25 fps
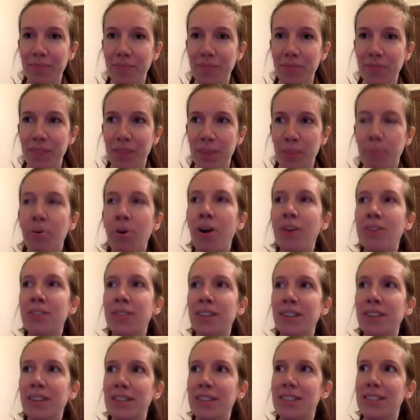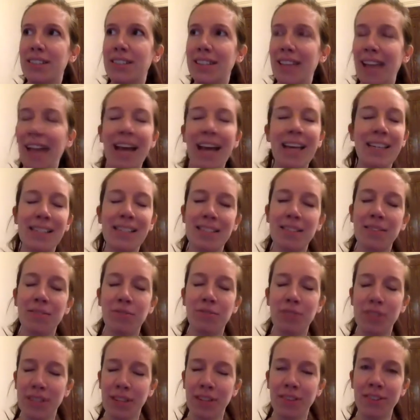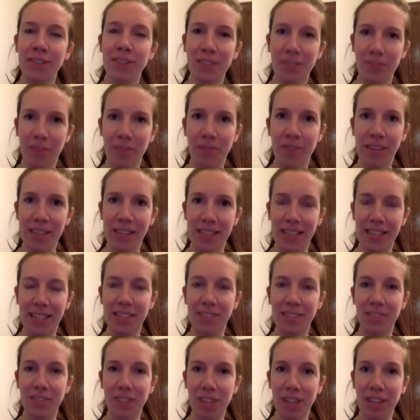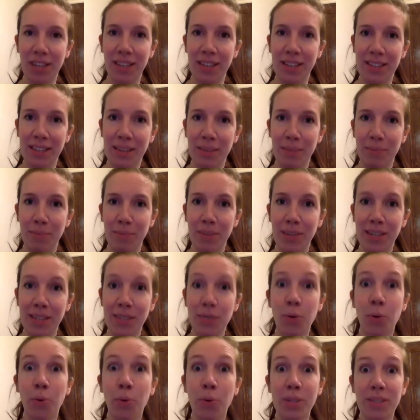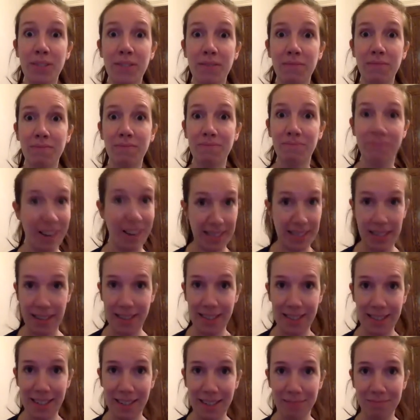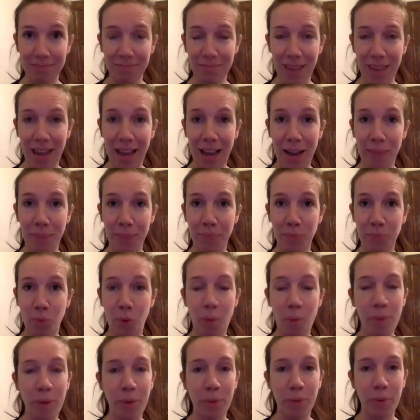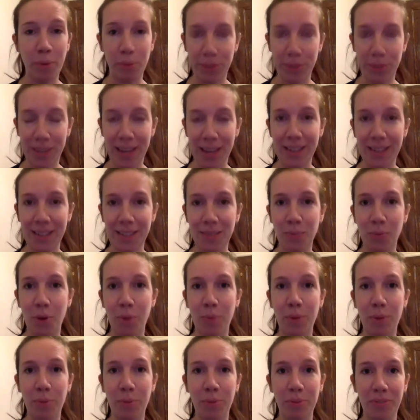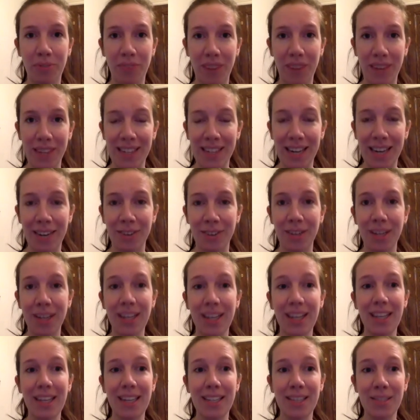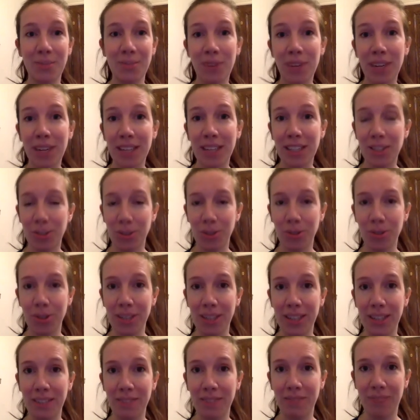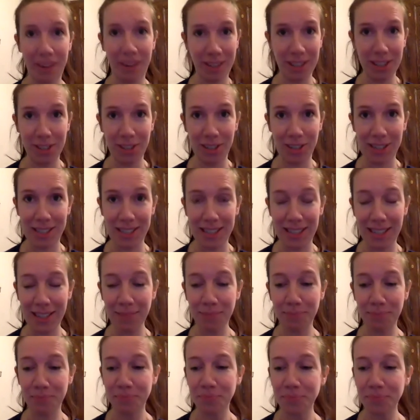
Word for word: the product, the end result of investigative journalism is always fascinating. Um, what people present, what people find out is really, truly very interesting.